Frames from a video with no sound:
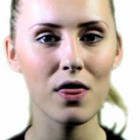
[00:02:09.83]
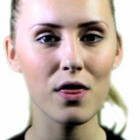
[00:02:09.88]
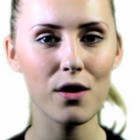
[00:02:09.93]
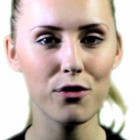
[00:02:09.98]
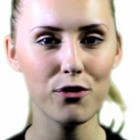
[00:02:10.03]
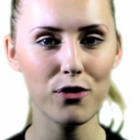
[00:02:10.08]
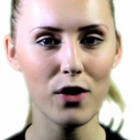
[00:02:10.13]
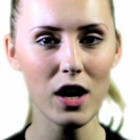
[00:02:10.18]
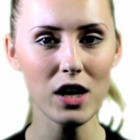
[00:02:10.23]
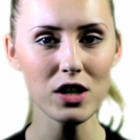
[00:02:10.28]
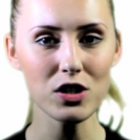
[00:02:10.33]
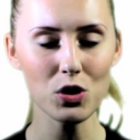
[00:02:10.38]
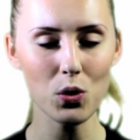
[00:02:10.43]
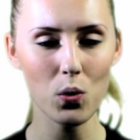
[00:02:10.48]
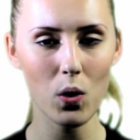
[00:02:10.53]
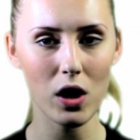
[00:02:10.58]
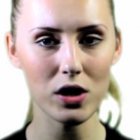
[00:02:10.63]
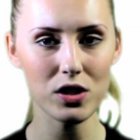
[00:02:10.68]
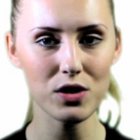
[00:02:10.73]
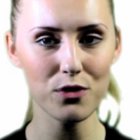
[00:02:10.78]
The first
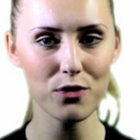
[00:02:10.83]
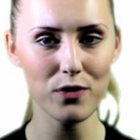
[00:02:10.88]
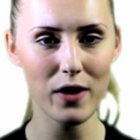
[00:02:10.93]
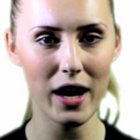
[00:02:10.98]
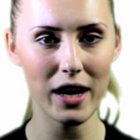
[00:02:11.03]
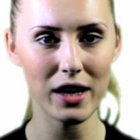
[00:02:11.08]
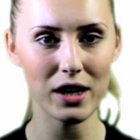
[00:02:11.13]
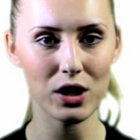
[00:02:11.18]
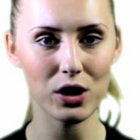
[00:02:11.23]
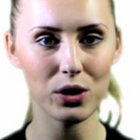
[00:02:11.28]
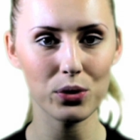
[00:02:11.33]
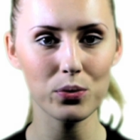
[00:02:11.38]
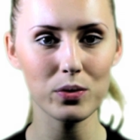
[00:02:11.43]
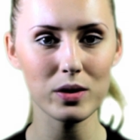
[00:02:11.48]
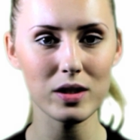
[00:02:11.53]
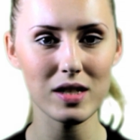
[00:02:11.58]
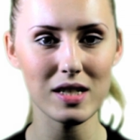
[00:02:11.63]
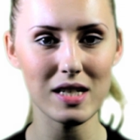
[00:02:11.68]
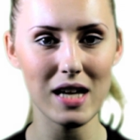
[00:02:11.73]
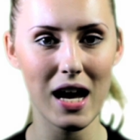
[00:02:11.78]
quarter final
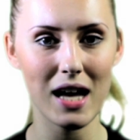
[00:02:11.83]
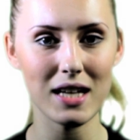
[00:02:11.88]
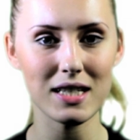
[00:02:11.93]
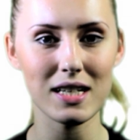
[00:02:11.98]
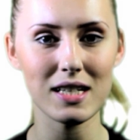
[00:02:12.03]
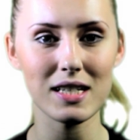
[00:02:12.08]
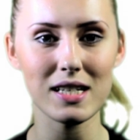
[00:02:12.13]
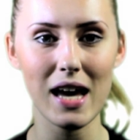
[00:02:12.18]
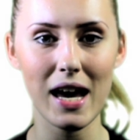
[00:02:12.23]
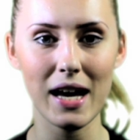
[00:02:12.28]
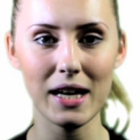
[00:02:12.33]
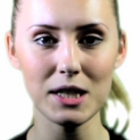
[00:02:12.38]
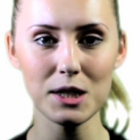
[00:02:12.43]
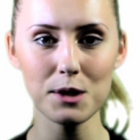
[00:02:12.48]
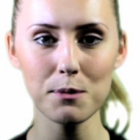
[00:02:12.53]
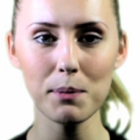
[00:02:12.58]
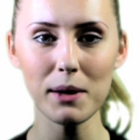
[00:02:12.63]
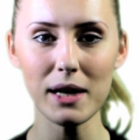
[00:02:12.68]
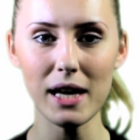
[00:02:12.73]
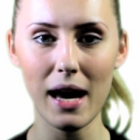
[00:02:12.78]
will start at
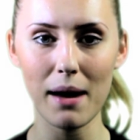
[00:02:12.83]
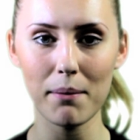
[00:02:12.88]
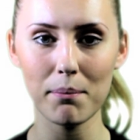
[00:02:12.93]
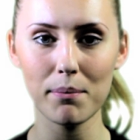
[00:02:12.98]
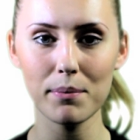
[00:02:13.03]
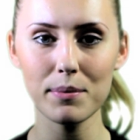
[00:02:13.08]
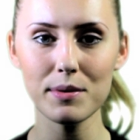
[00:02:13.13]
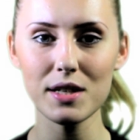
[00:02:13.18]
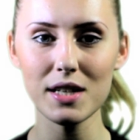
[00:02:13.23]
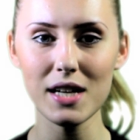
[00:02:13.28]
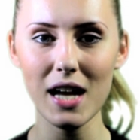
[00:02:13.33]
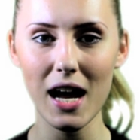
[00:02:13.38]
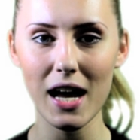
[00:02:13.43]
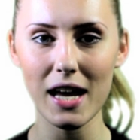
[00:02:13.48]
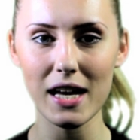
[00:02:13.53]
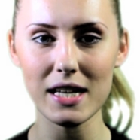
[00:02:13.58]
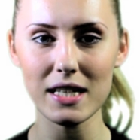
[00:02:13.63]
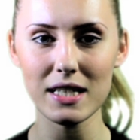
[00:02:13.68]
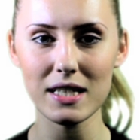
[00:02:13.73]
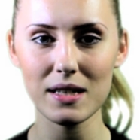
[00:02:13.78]
8 p.m.
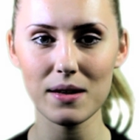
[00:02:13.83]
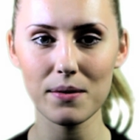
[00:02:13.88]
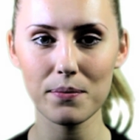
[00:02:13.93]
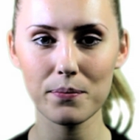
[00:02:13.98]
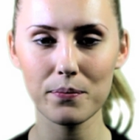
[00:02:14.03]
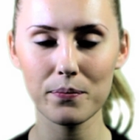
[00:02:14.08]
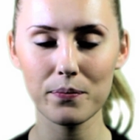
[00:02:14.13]
tonight.